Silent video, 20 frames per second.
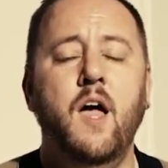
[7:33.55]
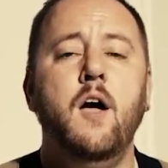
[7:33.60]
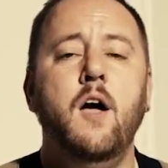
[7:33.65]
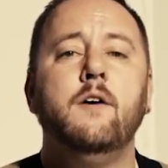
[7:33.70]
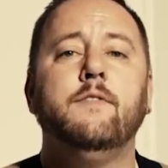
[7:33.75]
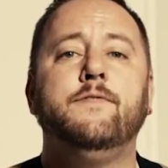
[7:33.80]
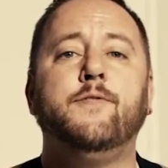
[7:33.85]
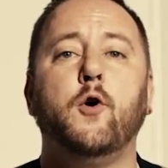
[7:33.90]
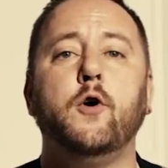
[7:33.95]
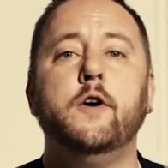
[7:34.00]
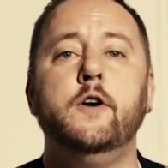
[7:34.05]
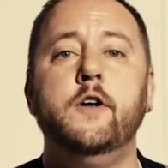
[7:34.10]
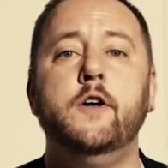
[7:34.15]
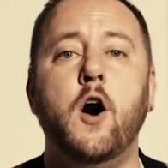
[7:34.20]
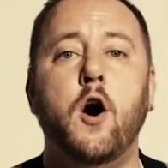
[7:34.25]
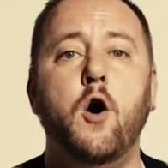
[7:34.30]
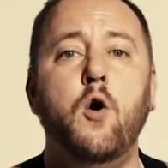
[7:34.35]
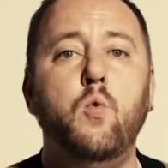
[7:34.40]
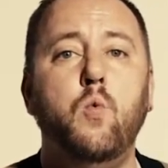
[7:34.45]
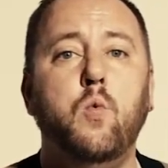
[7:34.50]
For
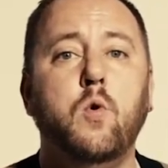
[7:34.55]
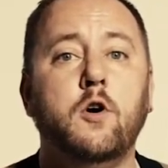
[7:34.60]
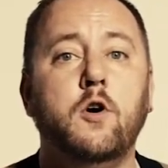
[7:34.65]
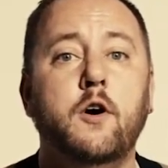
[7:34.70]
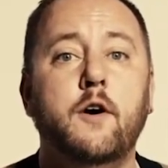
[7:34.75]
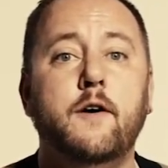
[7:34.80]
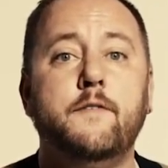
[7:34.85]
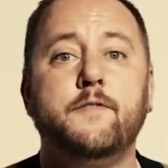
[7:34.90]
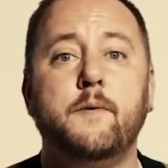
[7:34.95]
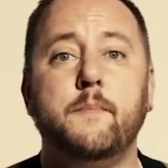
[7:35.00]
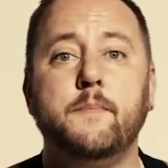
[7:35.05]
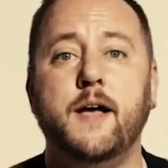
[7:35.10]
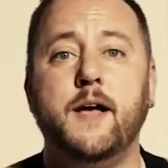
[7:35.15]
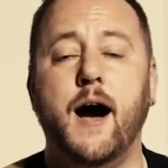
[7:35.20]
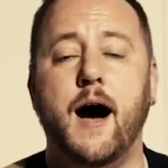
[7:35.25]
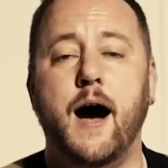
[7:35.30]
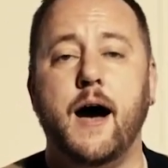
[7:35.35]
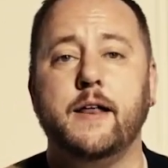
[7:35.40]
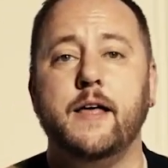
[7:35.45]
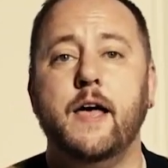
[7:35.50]
no word from
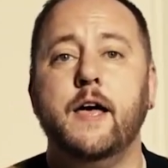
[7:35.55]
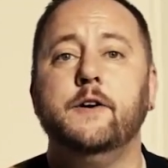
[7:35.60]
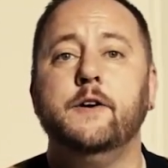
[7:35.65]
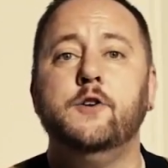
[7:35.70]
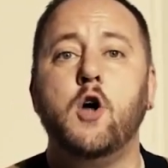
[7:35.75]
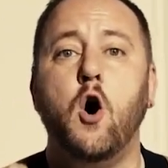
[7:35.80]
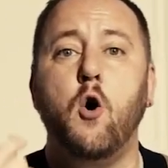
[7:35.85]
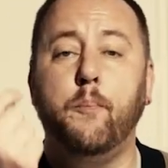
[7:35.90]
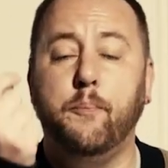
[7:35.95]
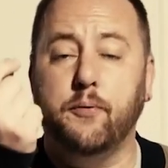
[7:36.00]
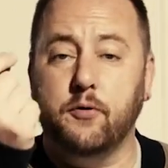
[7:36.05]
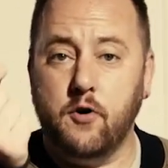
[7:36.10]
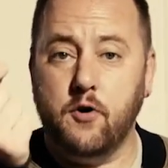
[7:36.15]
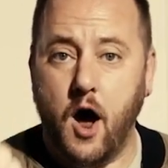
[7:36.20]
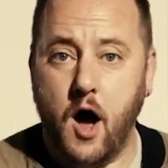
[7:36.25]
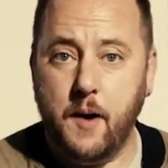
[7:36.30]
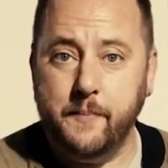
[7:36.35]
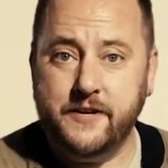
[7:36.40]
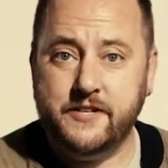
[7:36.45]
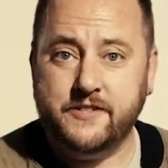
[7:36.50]
God, no
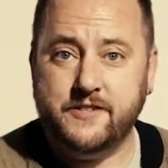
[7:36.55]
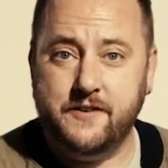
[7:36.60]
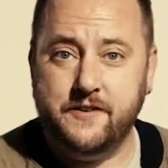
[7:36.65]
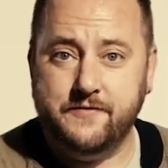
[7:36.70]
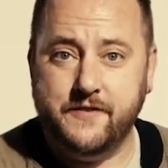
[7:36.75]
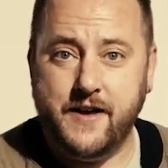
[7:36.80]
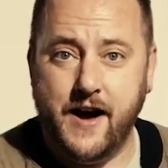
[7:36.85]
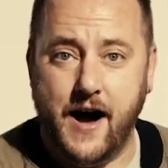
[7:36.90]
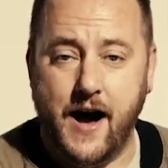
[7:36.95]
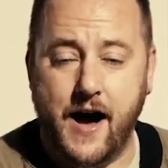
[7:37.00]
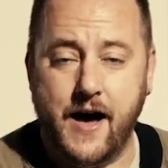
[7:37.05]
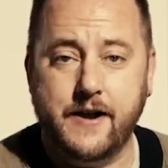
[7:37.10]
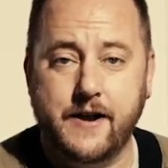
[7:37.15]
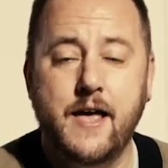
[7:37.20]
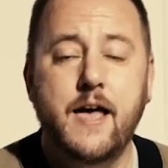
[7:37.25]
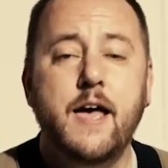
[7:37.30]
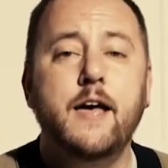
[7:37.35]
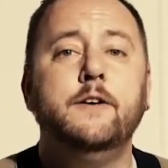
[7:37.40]
promise of God,